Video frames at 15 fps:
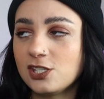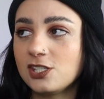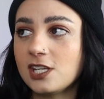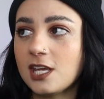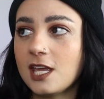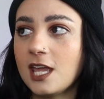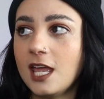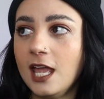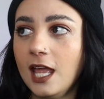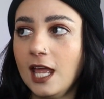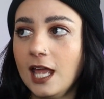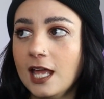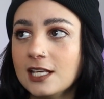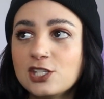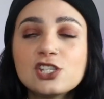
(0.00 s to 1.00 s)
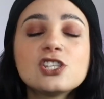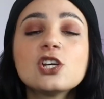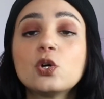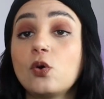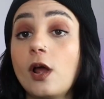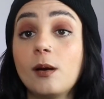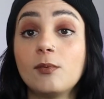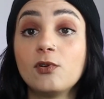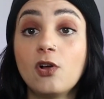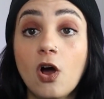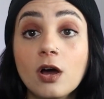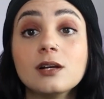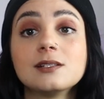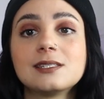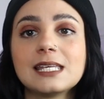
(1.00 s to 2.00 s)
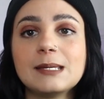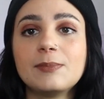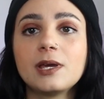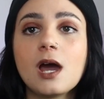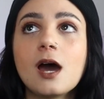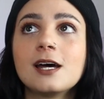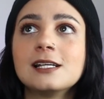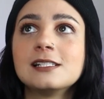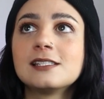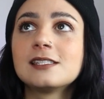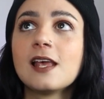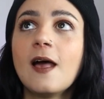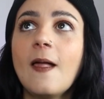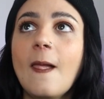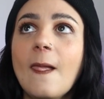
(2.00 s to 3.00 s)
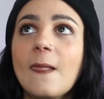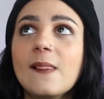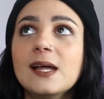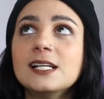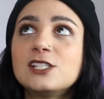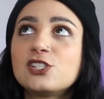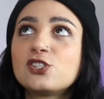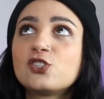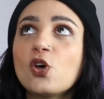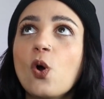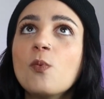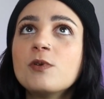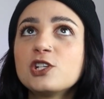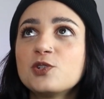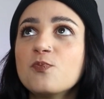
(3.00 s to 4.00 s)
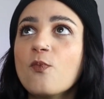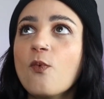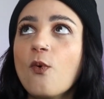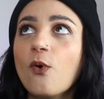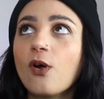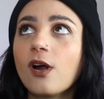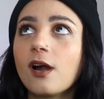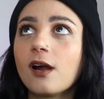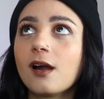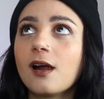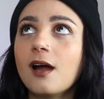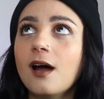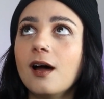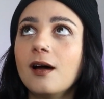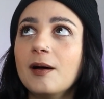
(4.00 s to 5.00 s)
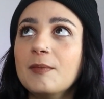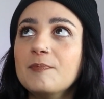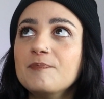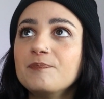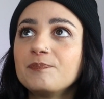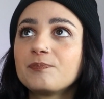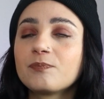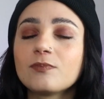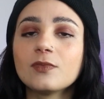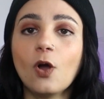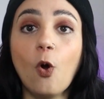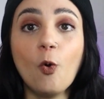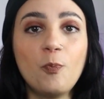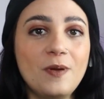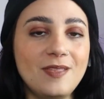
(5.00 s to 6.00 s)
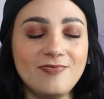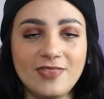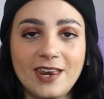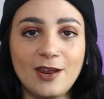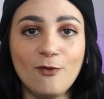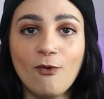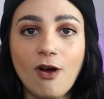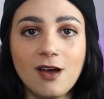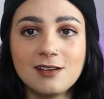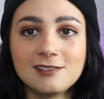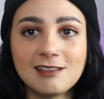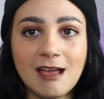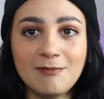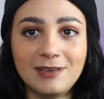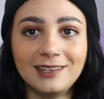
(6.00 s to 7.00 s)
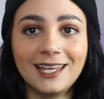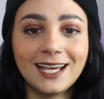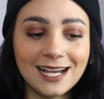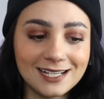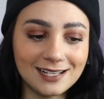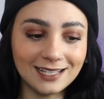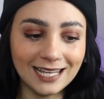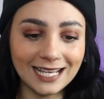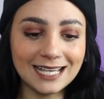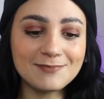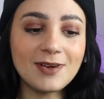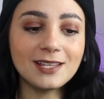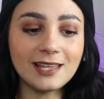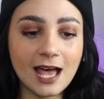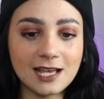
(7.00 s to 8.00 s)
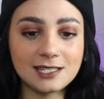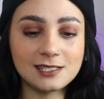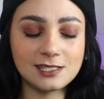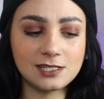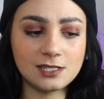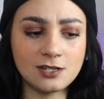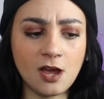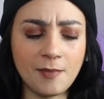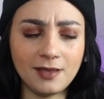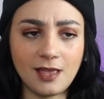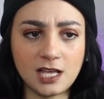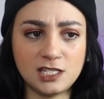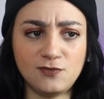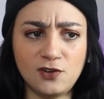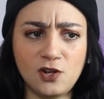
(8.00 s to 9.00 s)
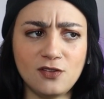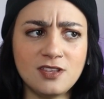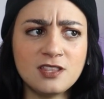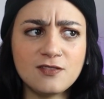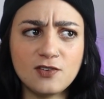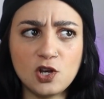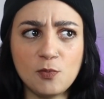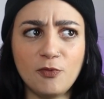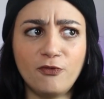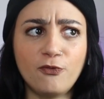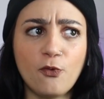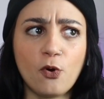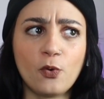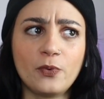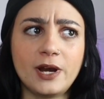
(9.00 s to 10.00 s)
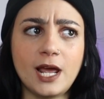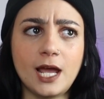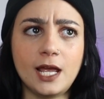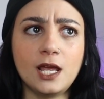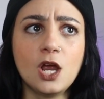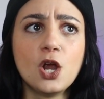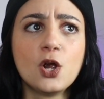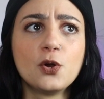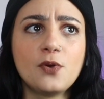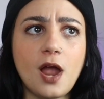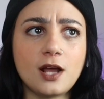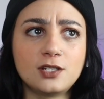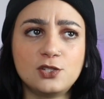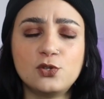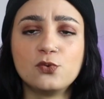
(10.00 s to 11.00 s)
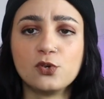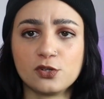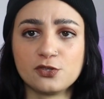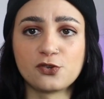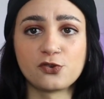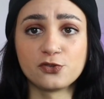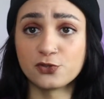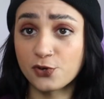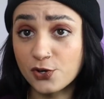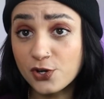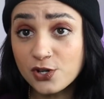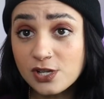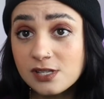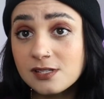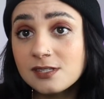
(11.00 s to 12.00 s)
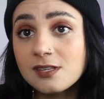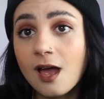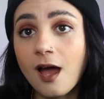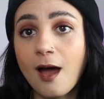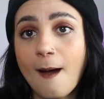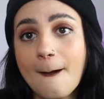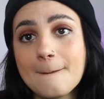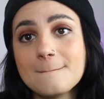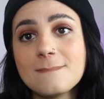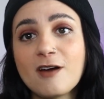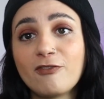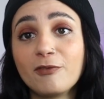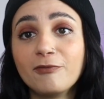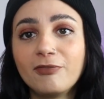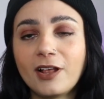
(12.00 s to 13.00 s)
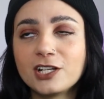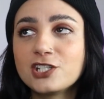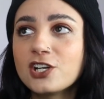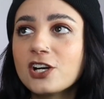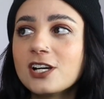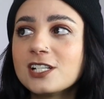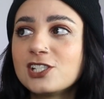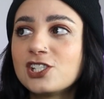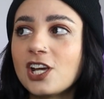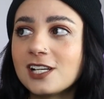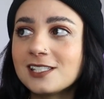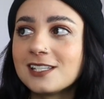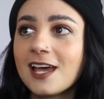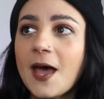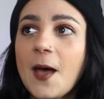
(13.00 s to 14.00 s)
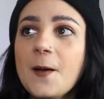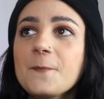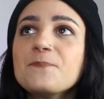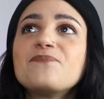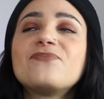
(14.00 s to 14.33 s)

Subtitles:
is just, it's just incredible, honestly, because it's so much more open than it was. I mean, like in my last, not my last video, I think the video before when I reacted to Girls, Girls, Girls from Fletcher, it's just